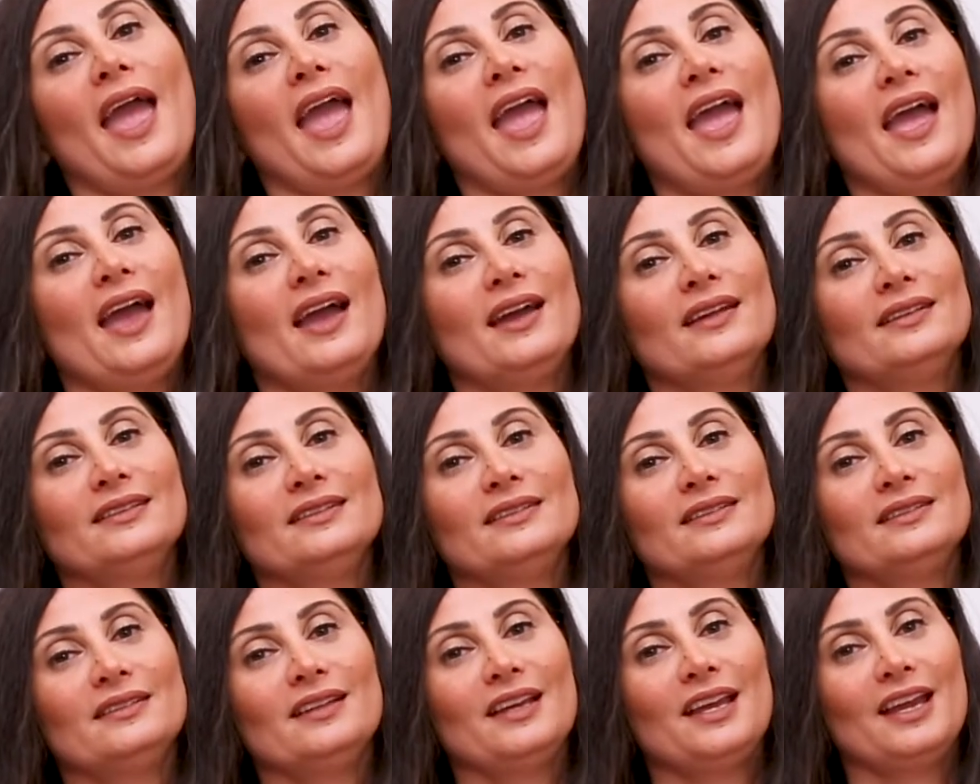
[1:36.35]

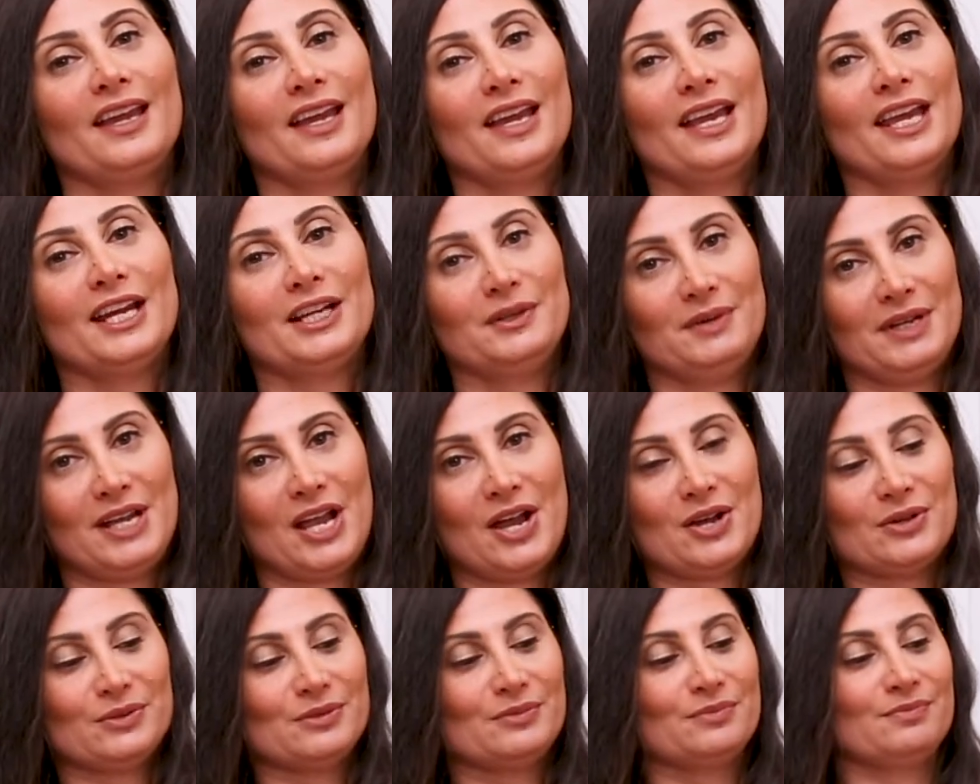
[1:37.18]
And here we
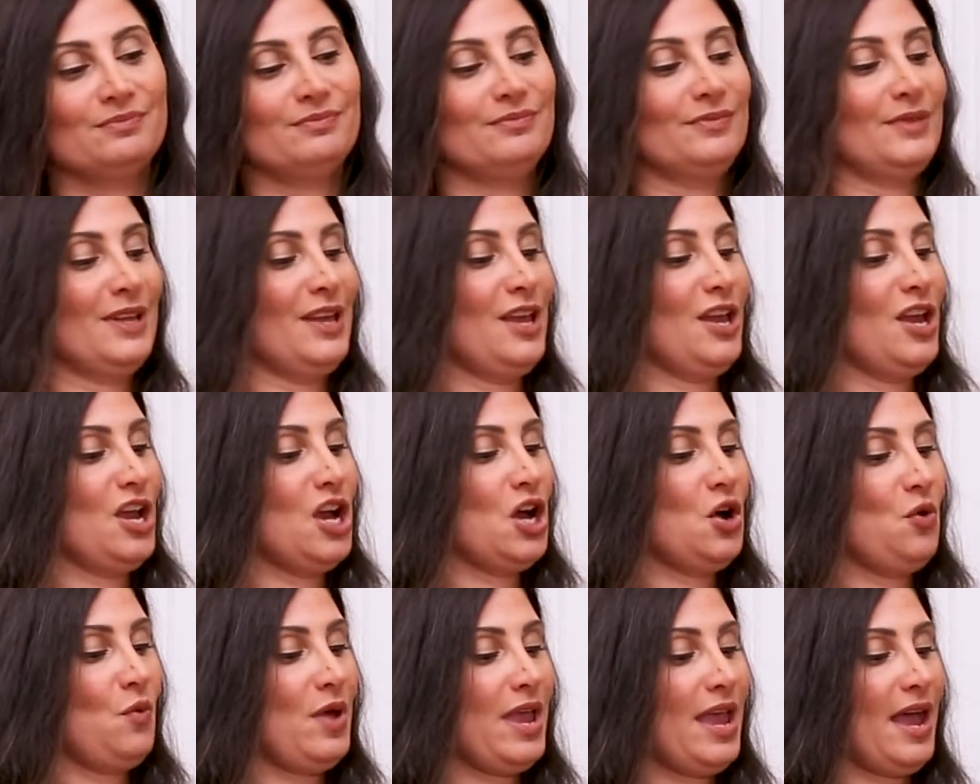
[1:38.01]
go.
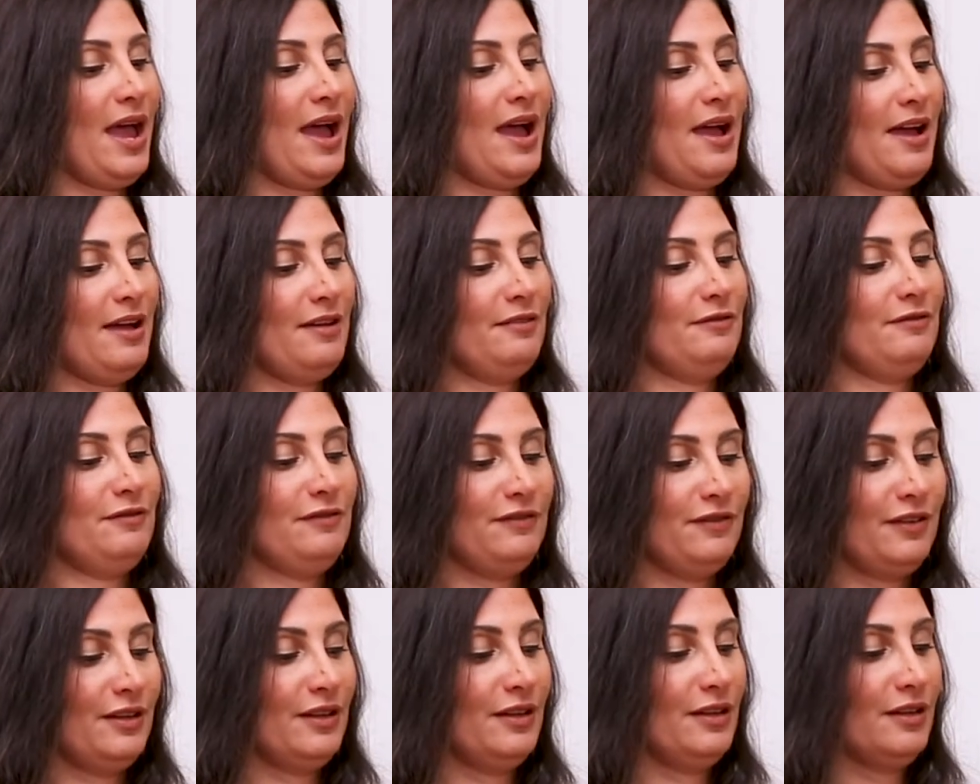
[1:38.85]
We have
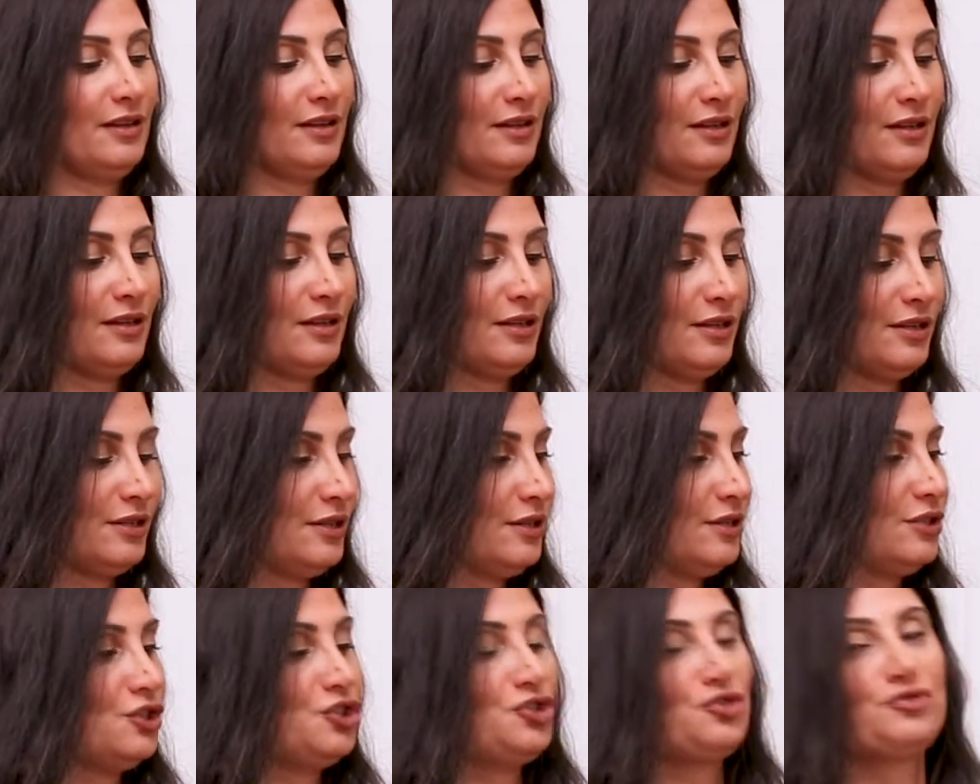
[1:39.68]

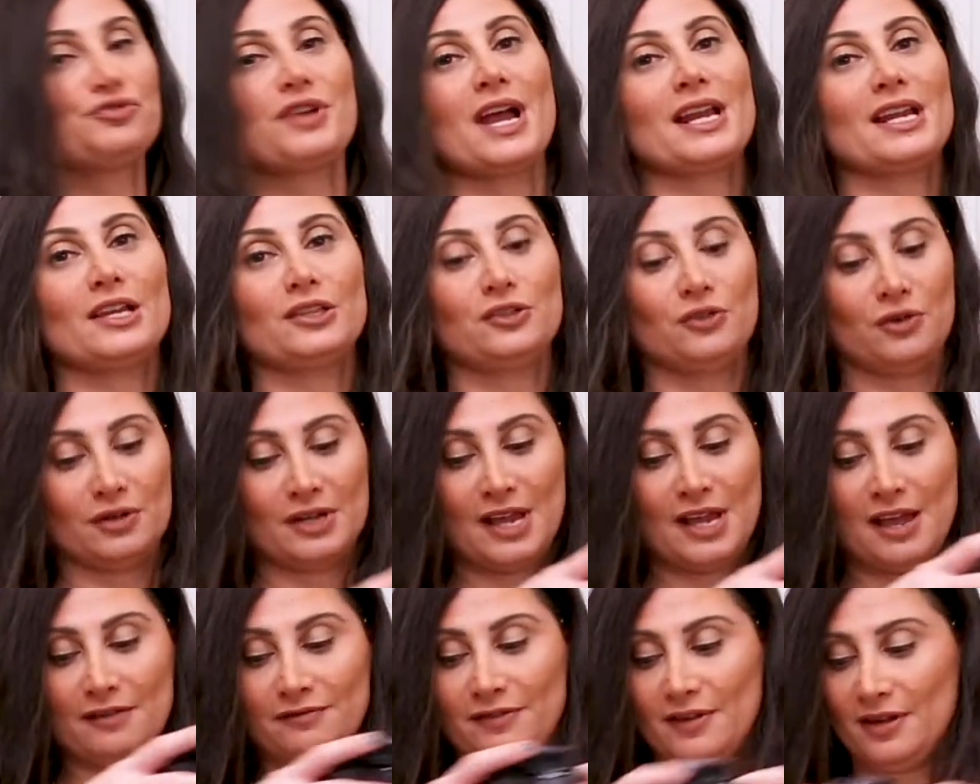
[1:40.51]
shredded
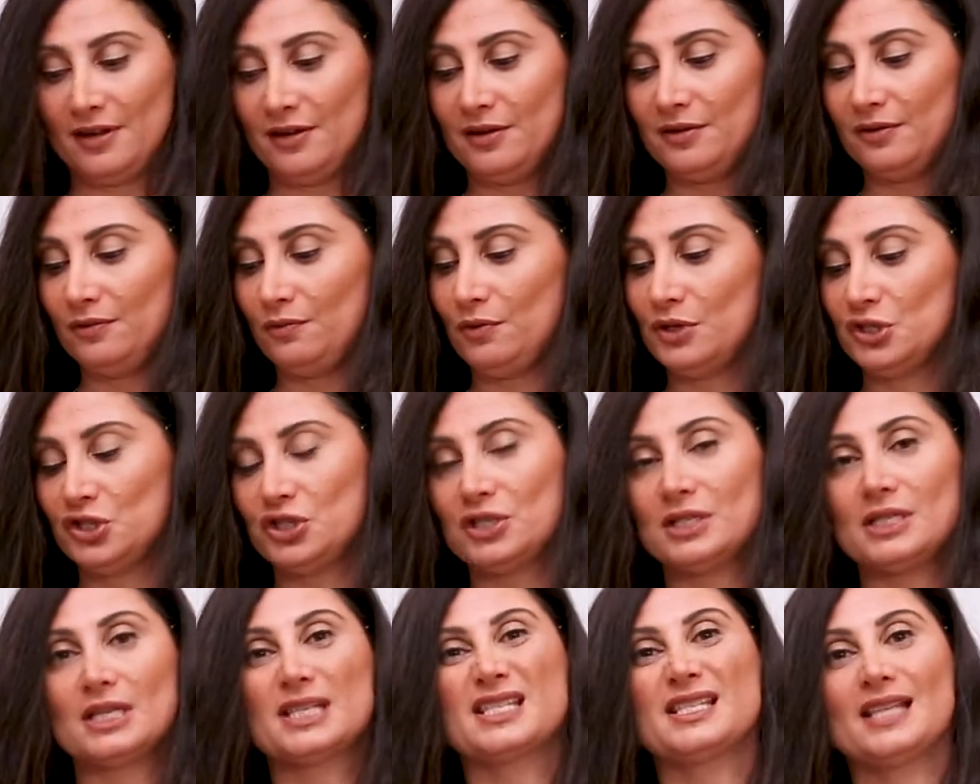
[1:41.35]
kunafa, which
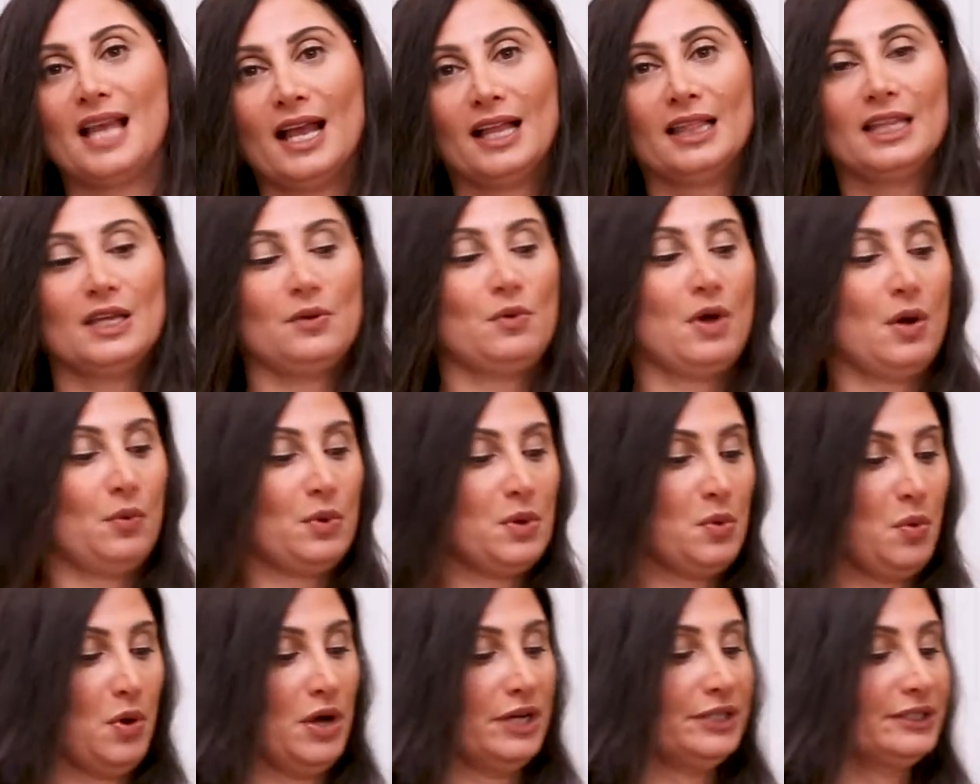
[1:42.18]
is exactly what
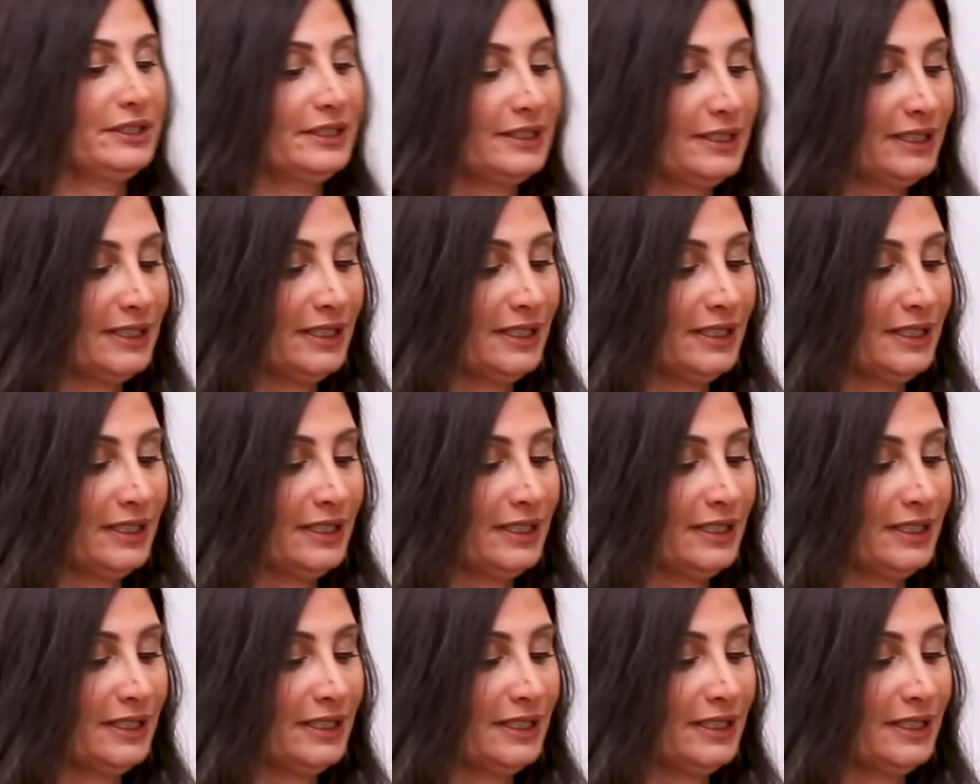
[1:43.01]
we want.